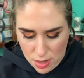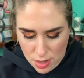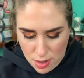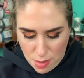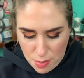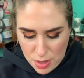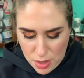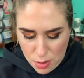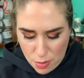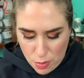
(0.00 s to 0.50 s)

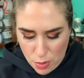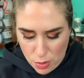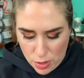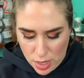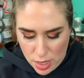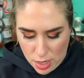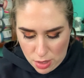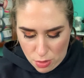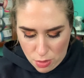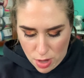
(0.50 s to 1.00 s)
I mean, they're both
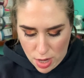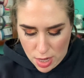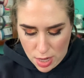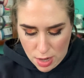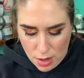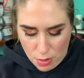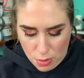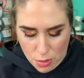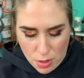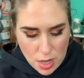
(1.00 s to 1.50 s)
getting dried
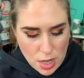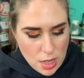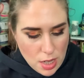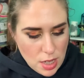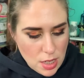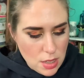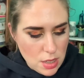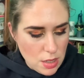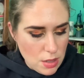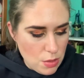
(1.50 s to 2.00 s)
out. I
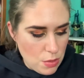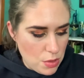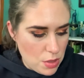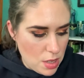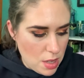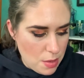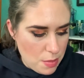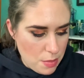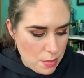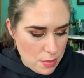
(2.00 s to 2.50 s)
need to use
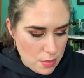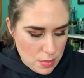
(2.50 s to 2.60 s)
them.